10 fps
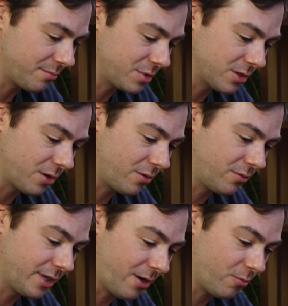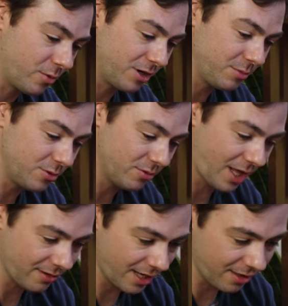So yeah, we're gonna be doing
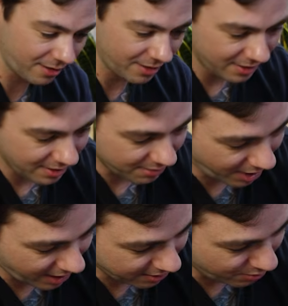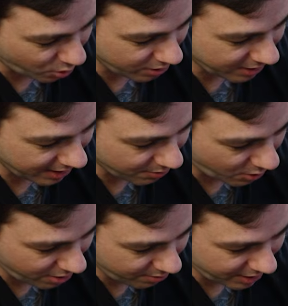that later. I'm not gonna bore you
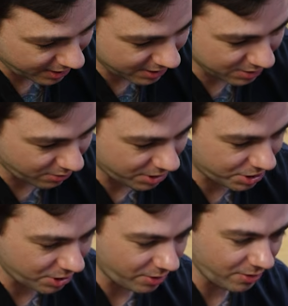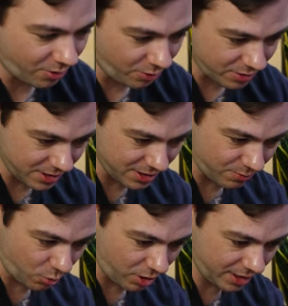anymore, but I just wanted to show you the whole
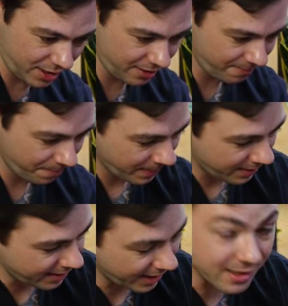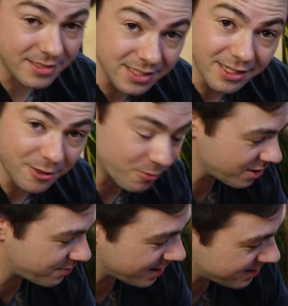system working and see that it
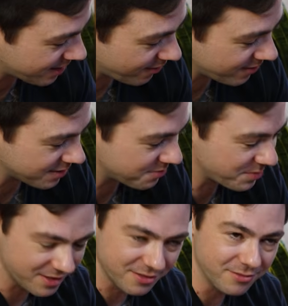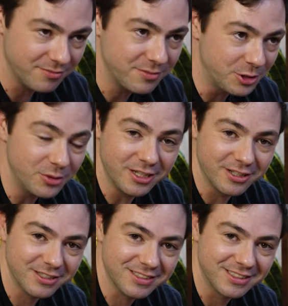works myself, because it's been 2
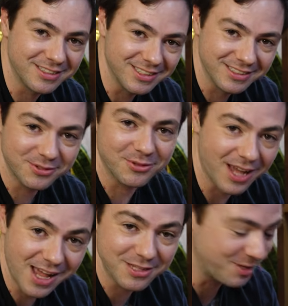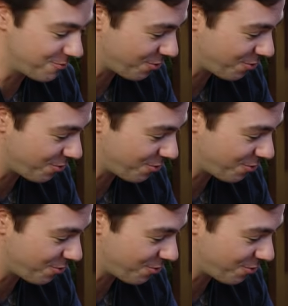years since this has been